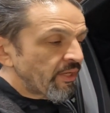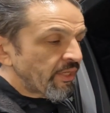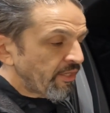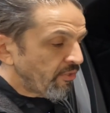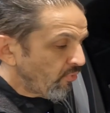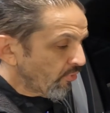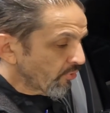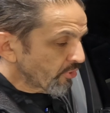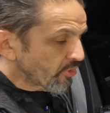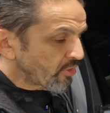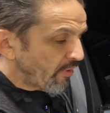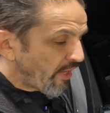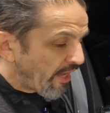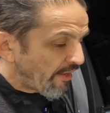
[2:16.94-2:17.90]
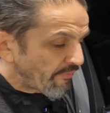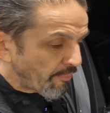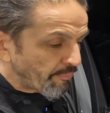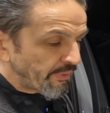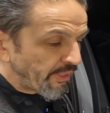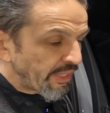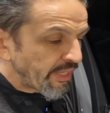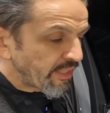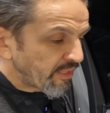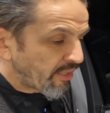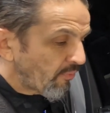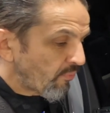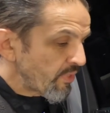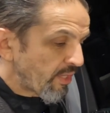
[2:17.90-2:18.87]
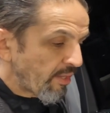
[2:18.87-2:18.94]
in order to have a plate
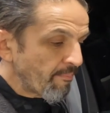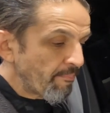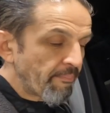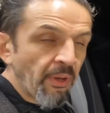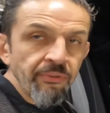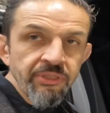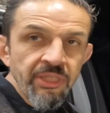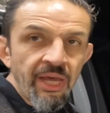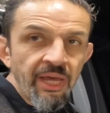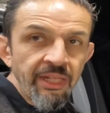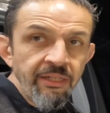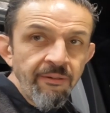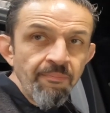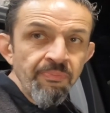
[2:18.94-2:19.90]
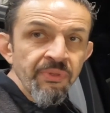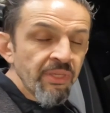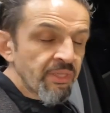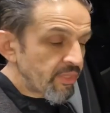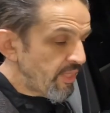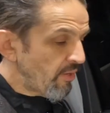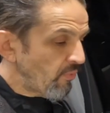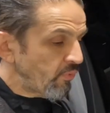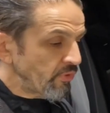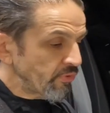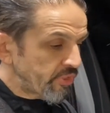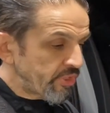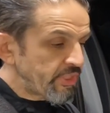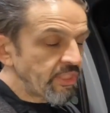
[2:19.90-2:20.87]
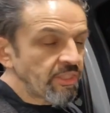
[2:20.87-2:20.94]
that we can bolt on that will
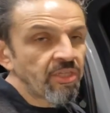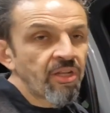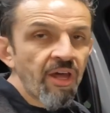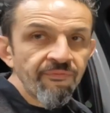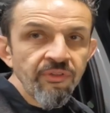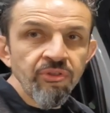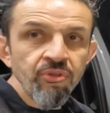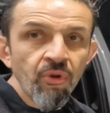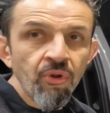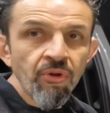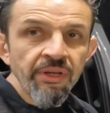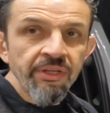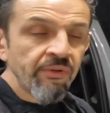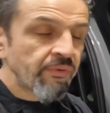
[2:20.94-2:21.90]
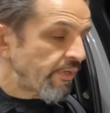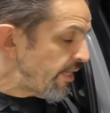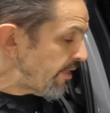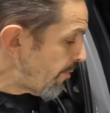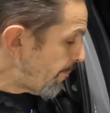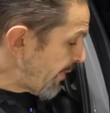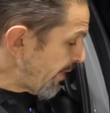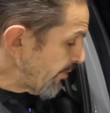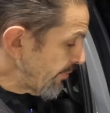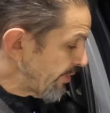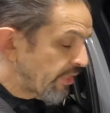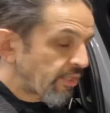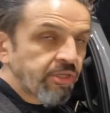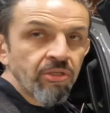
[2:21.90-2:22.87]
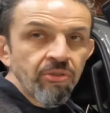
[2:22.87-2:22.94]
seal off the door and create a better
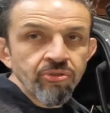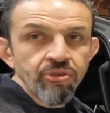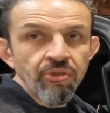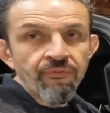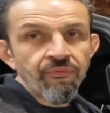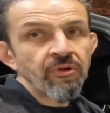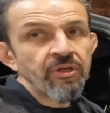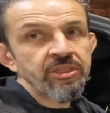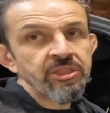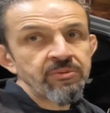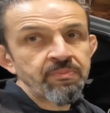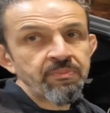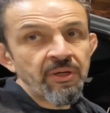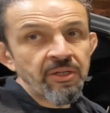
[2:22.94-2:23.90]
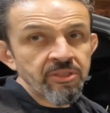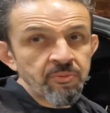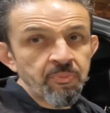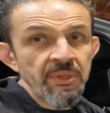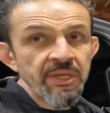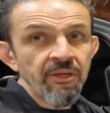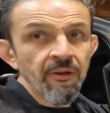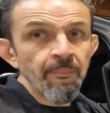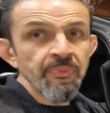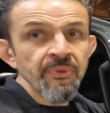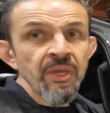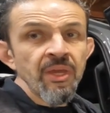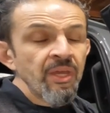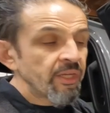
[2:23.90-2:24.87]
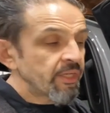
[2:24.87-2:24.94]
enclosure for our speaker.
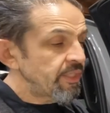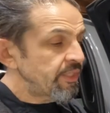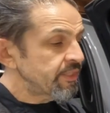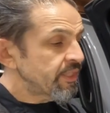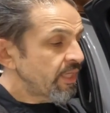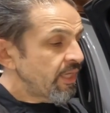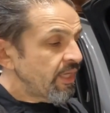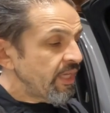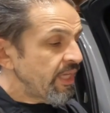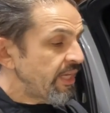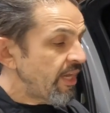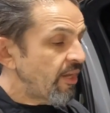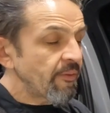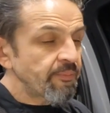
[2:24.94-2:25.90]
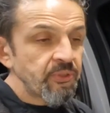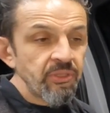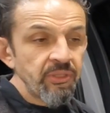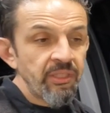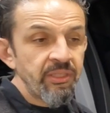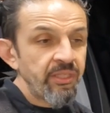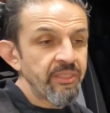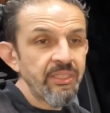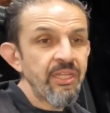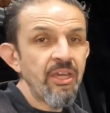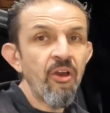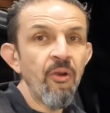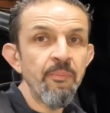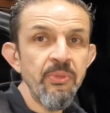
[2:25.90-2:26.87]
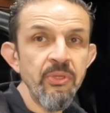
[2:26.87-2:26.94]
Because it doesn't
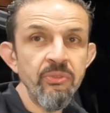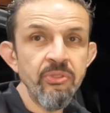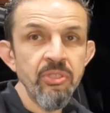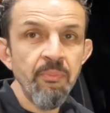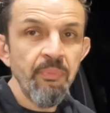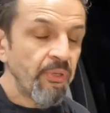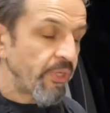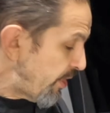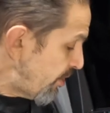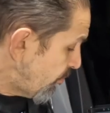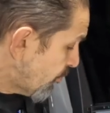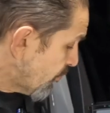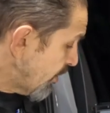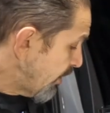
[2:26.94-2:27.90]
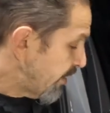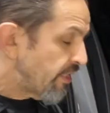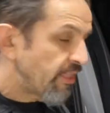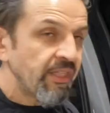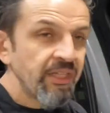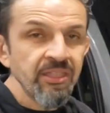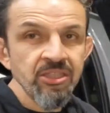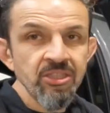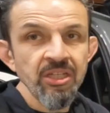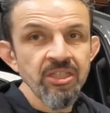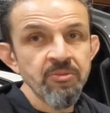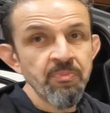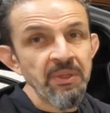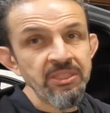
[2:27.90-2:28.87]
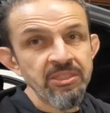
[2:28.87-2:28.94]
help you to put in a really
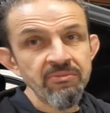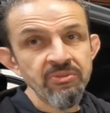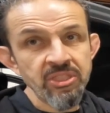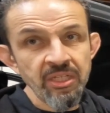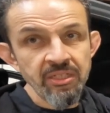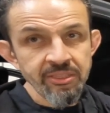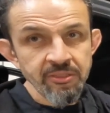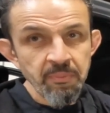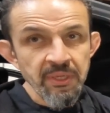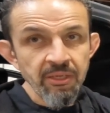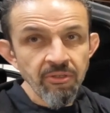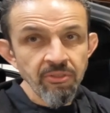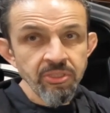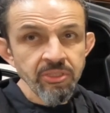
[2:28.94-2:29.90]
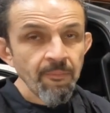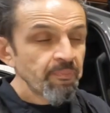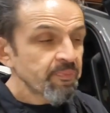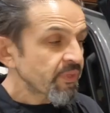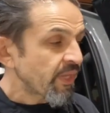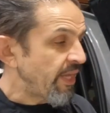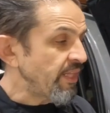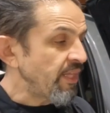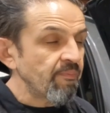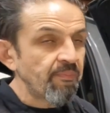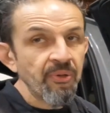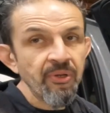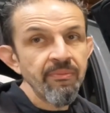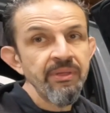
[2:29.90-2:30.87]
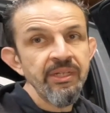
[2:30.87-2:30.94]
expensive set of speakers and then
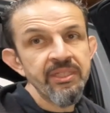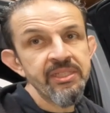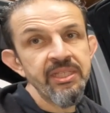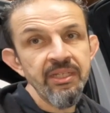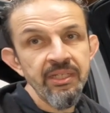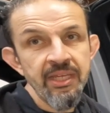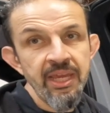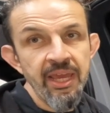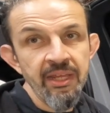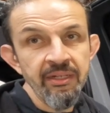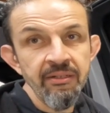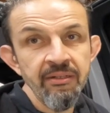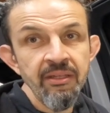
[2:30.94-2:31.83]
put them in a tin can.